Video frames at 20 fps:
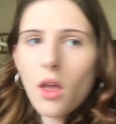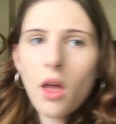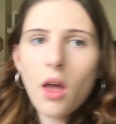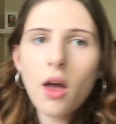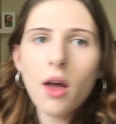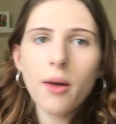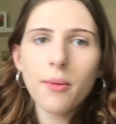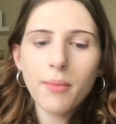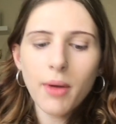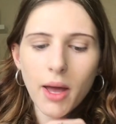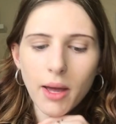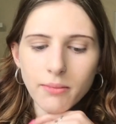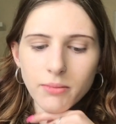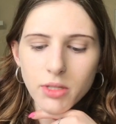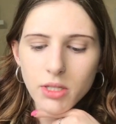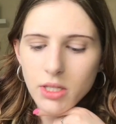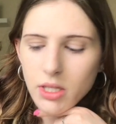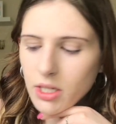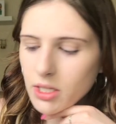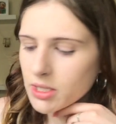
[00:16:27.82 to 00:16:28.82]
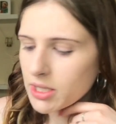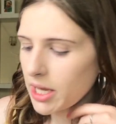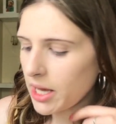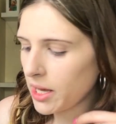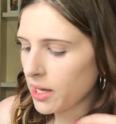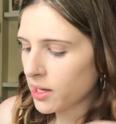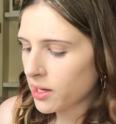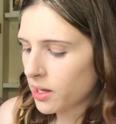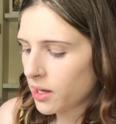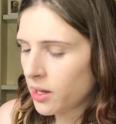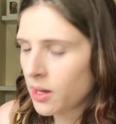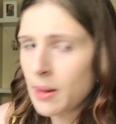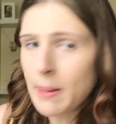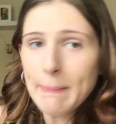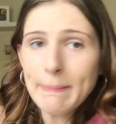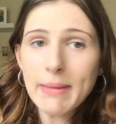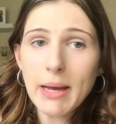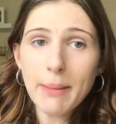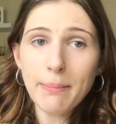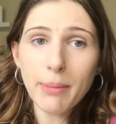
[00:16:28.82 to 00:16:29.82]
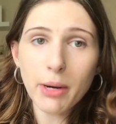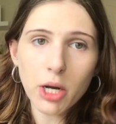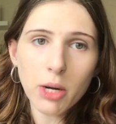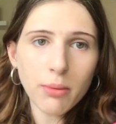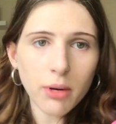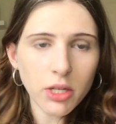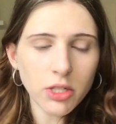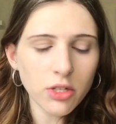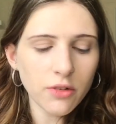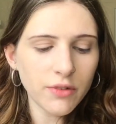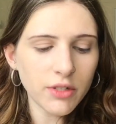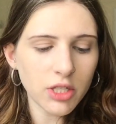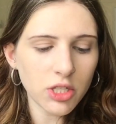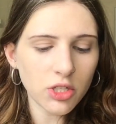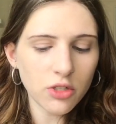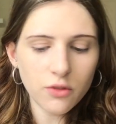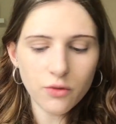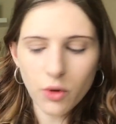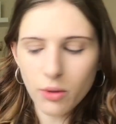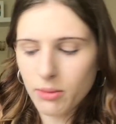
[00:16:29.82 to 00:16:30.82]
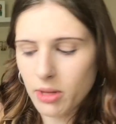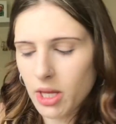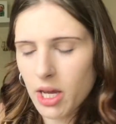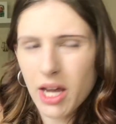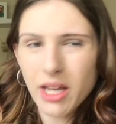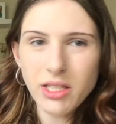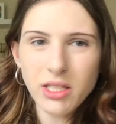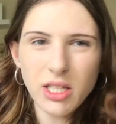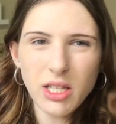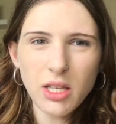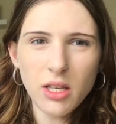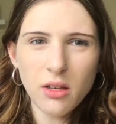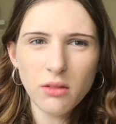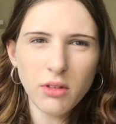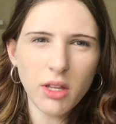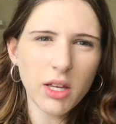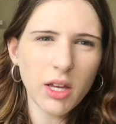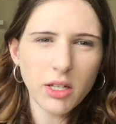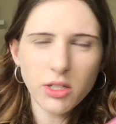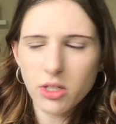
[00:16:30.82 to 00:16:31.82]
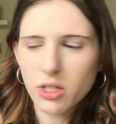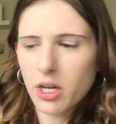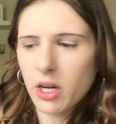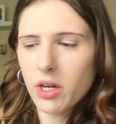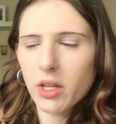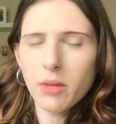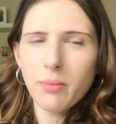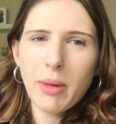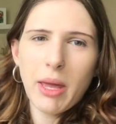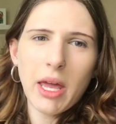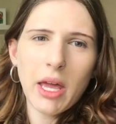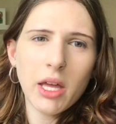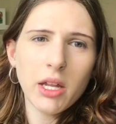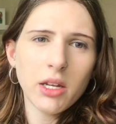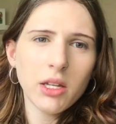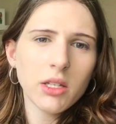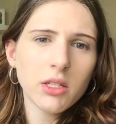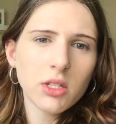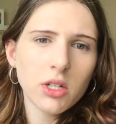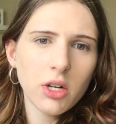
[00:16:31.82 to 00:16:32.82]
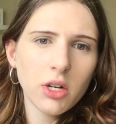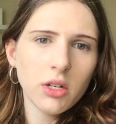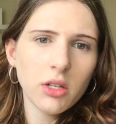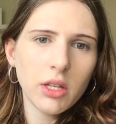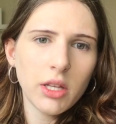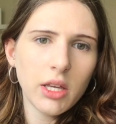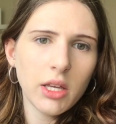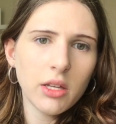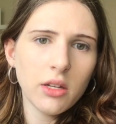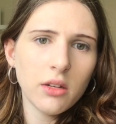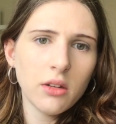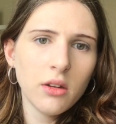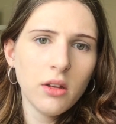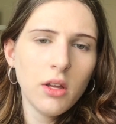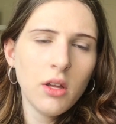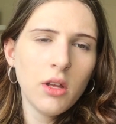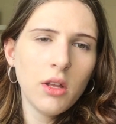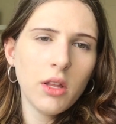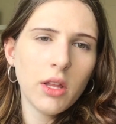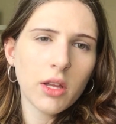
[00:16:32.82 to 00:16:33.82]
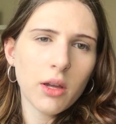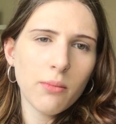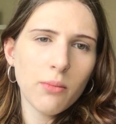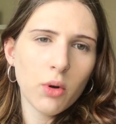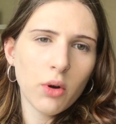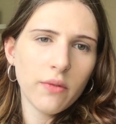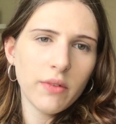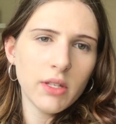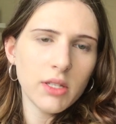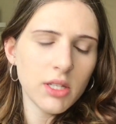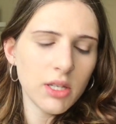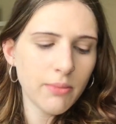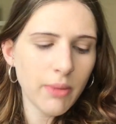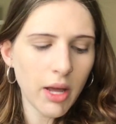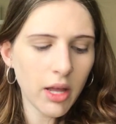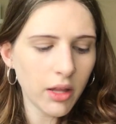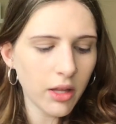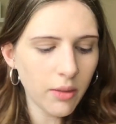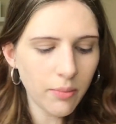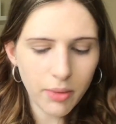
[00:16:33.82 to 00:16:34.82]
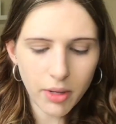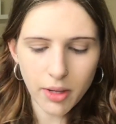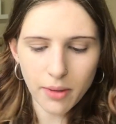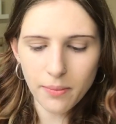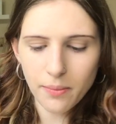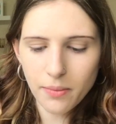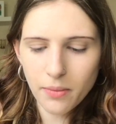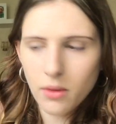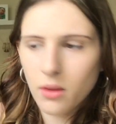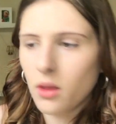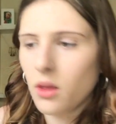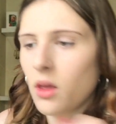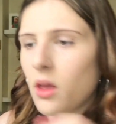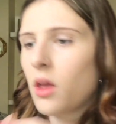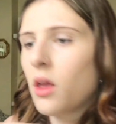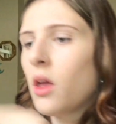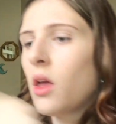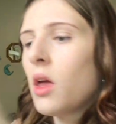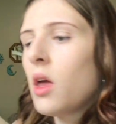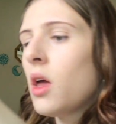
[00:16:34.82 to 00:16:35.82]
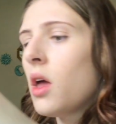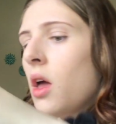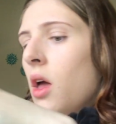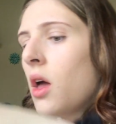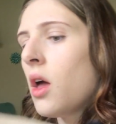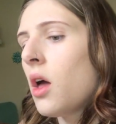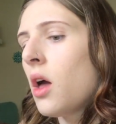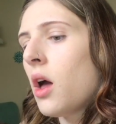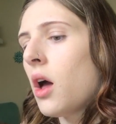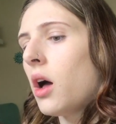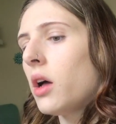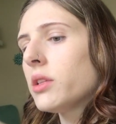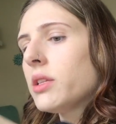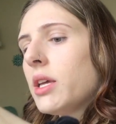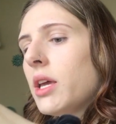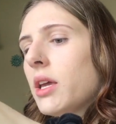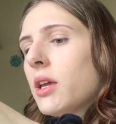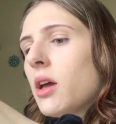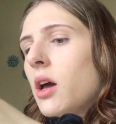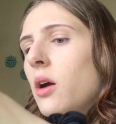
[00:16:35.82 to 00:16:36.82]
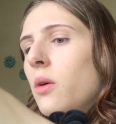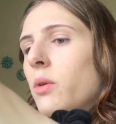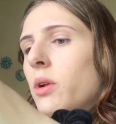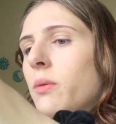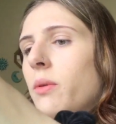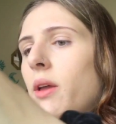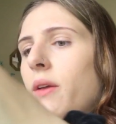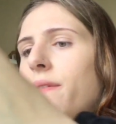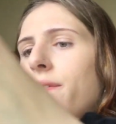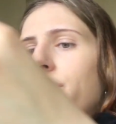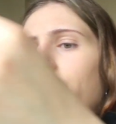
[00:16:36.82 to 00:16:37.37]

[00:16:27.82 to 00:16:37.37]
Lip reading: I'm just gonna take my Butter Bronzer Physicians Formula. I took it out of the pan. It's currently in like a Morphe Z palette, but I'll take one of my